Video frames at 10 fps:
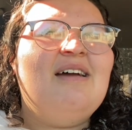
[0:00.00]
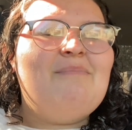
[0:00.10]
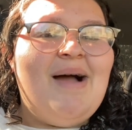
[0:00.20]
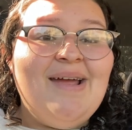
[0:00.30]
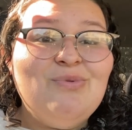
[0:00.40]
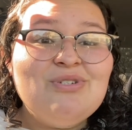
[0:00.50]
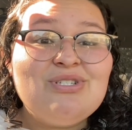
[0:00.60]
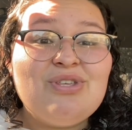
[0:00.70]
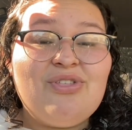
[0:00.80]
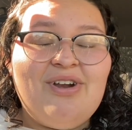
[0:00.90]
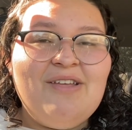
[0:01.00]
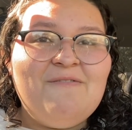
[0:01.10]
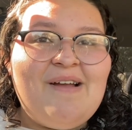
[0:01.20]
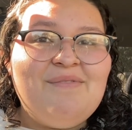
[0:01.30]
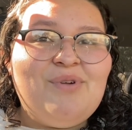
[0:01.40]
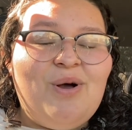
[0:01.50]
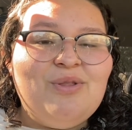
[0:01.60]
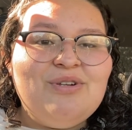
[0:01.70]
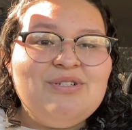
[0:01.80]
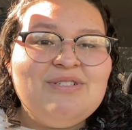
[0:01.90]
mine was
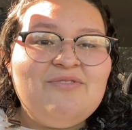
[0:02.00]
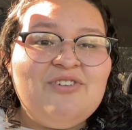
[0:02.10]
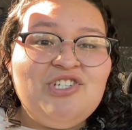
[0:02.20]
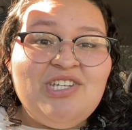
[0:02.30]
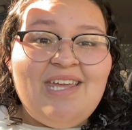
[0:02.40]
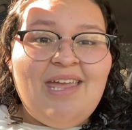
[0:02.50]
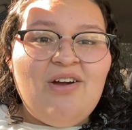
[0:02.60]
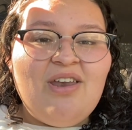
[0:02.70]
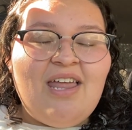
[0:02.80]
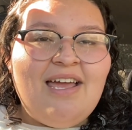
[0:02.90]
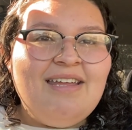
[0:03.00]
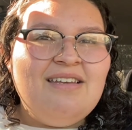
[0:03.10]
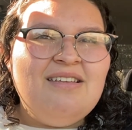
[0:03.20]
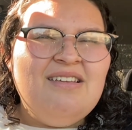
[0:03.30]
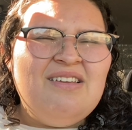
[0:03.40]
$35 for GA online.